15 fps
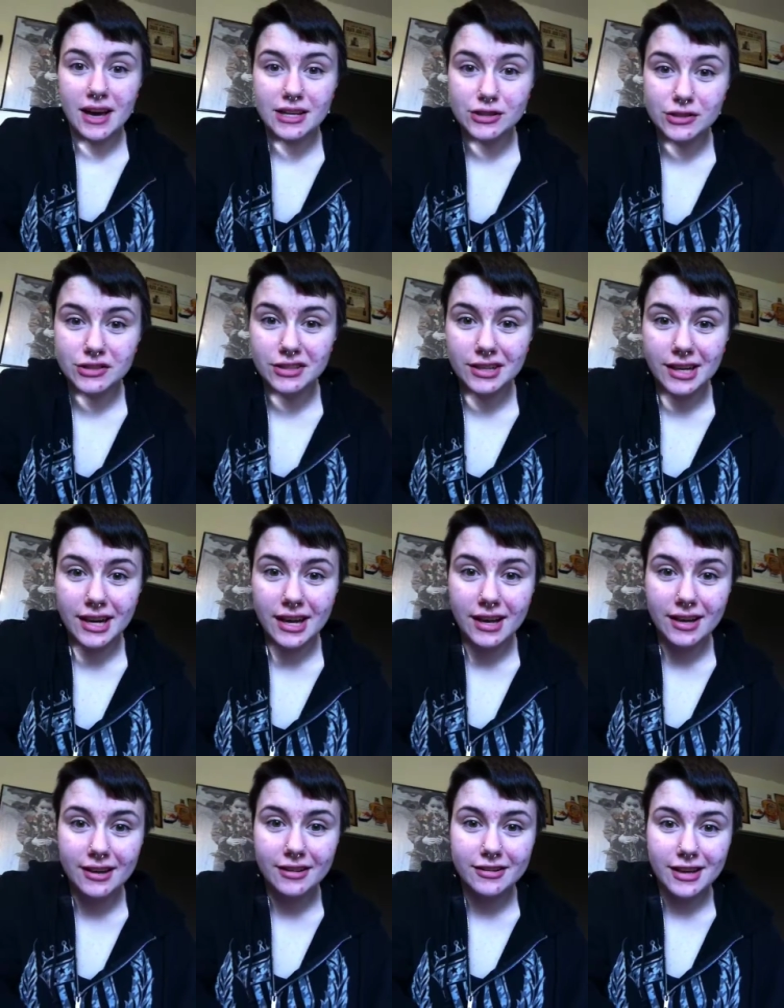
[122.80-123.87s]
I should,
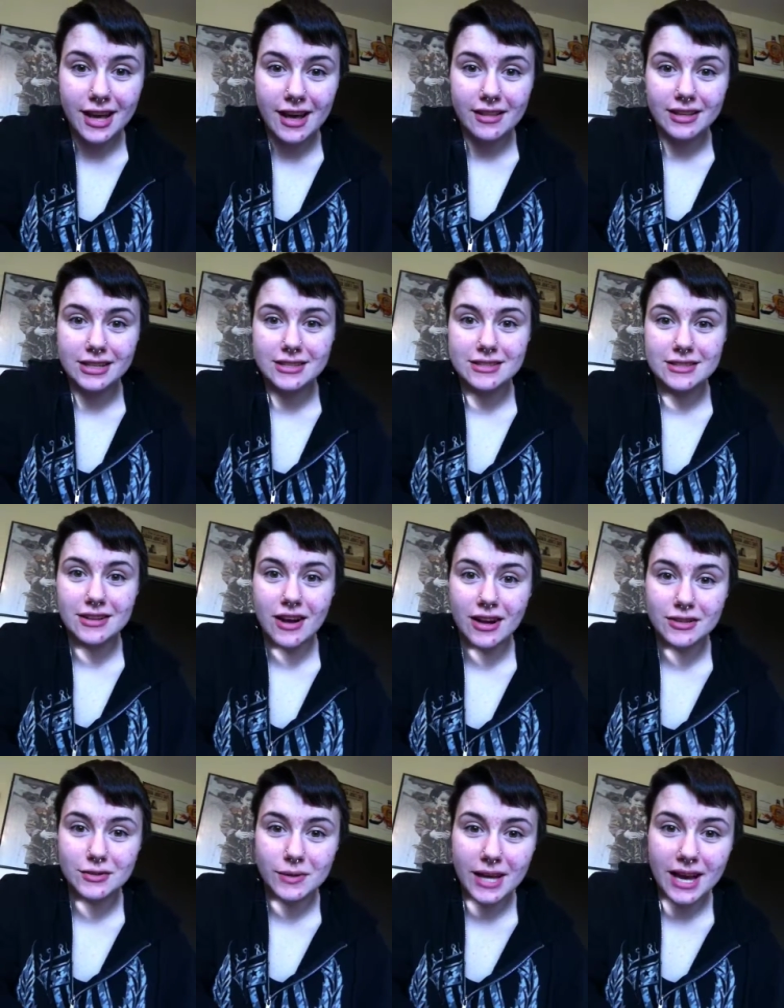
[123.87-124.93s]
uh, yeah, let's
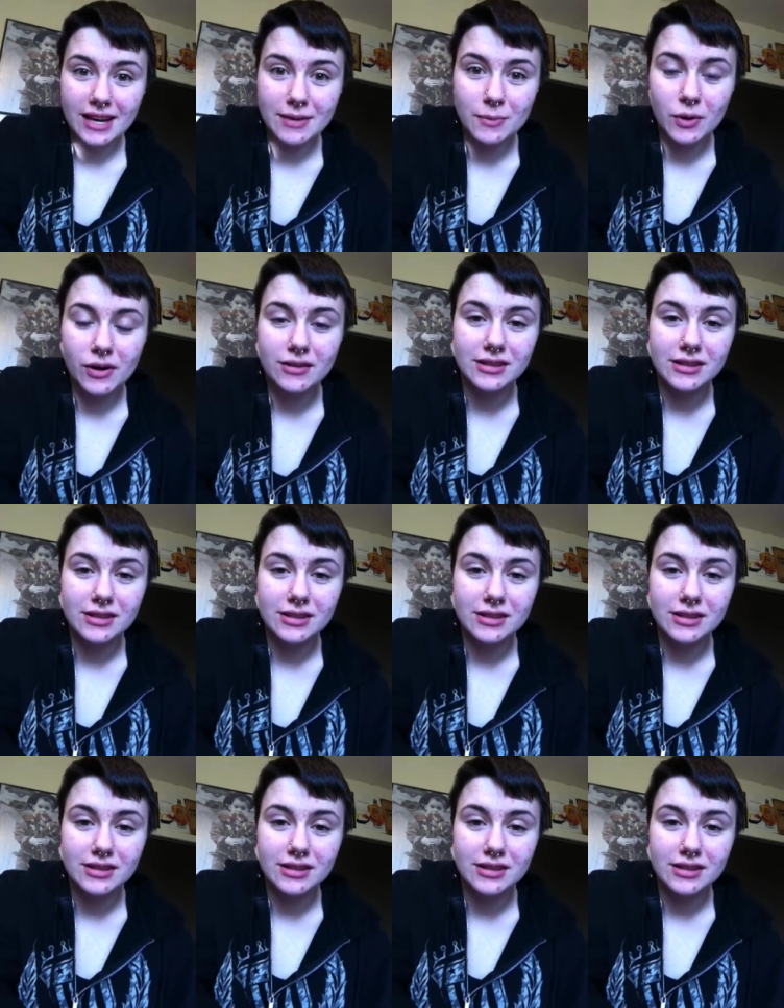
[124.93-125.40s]
not do that anymore.